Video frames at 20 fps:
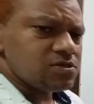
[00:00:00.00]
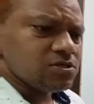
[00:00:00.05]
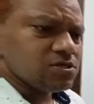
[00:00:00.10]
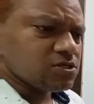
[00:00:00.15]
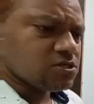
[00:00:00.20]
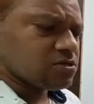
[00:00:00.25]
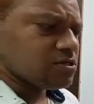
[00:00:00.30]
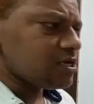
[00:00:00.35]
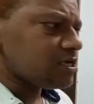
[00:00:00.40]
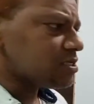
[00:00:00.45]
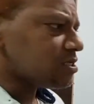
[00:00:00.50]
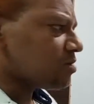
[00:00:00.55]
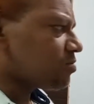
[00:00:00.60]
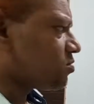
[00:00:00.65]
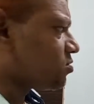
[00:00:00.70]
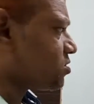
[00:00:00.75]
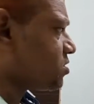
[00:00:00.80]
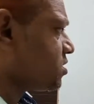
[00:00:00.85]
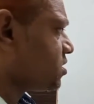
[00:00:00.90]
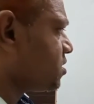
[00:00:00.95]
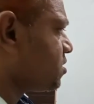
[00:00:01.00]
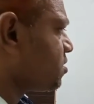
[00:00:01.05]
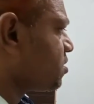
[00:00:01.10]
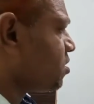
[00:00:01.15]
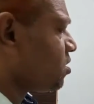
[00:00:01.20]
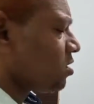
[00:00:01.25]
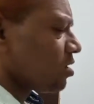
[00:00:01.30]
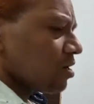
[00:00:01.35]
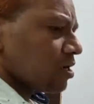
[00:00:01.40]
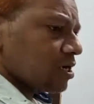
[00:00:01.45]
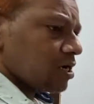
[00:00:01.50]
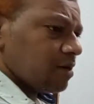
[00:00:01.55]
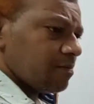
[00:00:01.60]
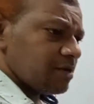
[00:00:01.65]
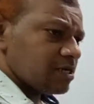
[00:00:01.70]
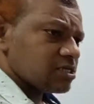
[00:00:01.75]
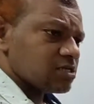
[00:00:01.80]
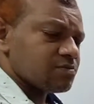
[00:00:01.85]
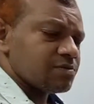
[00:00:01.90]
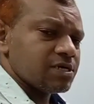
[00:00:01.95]
So that is about the
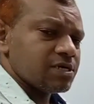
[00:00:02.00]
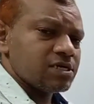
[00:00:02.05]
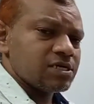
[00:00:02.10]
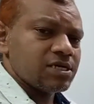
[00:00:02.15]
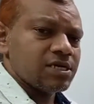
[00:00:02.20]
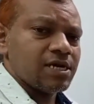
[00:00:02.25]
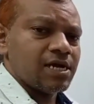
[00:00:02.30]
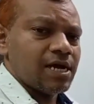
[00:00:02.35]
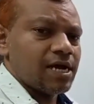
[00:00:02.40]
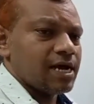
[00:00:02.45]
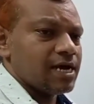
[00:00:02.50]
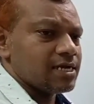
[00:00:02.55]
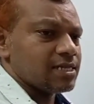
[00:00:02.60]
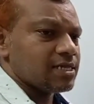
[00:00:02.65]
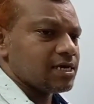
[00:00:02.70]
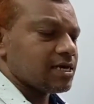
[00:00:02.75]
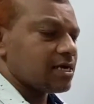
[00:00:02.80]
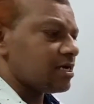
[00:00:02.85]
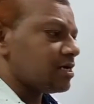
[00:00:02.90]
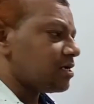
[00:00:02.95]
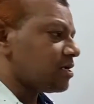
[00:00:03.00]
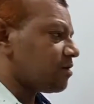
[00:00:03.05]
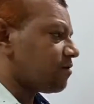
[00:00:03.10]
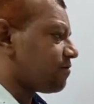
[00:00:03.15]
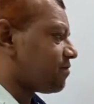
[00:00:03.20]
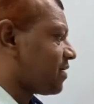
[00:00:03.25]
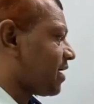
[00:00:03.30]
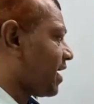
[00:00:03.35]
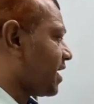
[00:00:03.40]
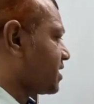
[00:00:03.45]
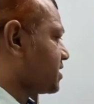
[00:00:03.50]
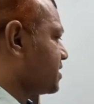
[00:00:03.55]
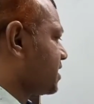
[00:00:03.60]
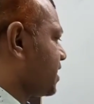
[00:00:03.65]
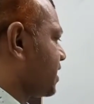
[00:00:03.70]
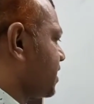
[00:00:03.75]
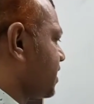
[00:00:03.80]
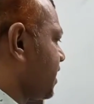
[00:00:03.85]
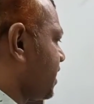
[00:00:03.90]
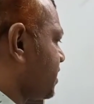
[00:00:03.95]
commencement and the ending of the
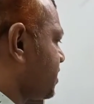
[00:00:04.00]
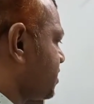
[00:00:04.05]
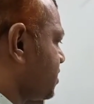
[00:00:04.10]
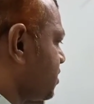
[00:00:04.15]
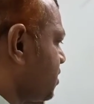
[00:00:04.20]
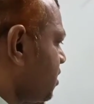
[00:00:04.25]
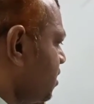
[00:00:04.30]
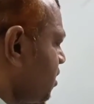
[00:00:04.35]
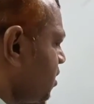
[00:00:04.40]
axillary artery.